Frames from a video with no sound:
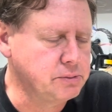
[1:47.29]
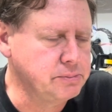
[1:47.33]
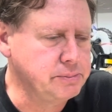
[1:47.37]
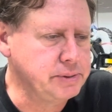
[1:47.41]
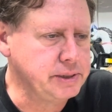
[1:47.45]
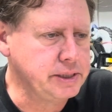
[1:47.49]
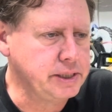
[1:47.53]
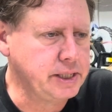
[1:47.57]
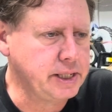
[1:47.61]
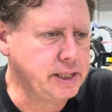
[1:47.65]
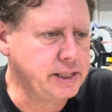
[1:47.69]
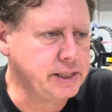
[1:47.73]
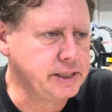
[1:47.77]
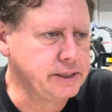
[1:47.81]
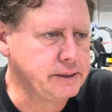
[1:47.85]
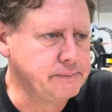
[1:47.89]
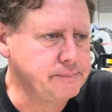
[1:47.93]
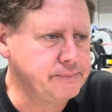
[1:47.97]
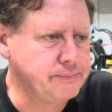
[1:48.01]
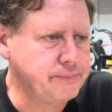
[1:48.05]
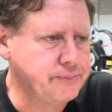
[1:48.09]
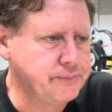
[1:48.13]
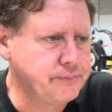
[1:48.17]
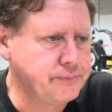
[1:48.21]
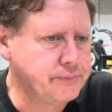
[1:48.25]
be
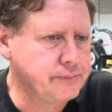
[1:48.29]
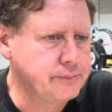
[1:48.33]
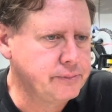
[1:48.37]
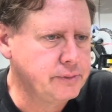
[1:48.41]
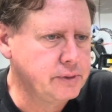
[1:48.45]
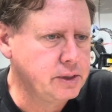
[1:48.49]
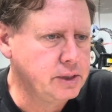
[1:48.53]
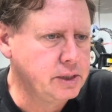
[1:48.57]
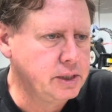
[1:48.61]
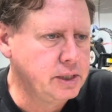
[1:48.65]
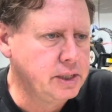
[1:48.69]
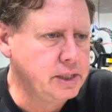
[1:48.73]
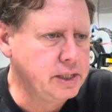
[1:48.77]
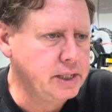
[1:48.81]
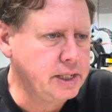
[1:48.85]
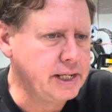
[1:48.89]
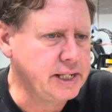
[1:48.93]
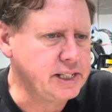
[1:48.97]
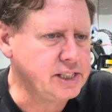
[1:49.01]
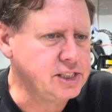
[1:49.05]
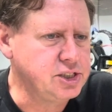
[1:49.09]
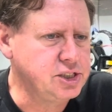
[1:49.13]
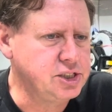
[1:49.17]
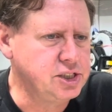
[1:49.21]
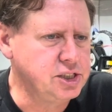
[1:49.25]

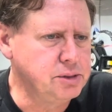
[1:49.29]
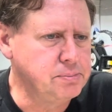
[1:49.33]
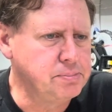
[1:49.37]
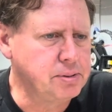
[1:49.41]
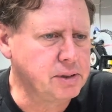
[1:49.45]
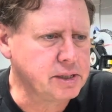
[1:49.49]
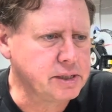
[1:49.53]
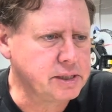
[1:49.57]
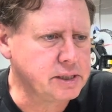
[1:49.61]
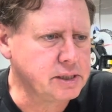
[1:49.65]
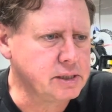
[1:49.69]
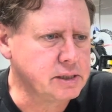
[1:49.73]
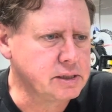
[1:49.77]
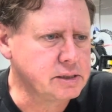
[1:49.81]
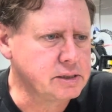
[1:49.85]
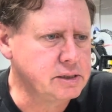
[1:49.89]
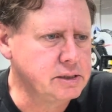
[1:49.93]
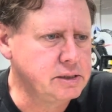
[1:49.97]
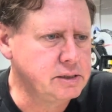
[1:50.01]
a duplicate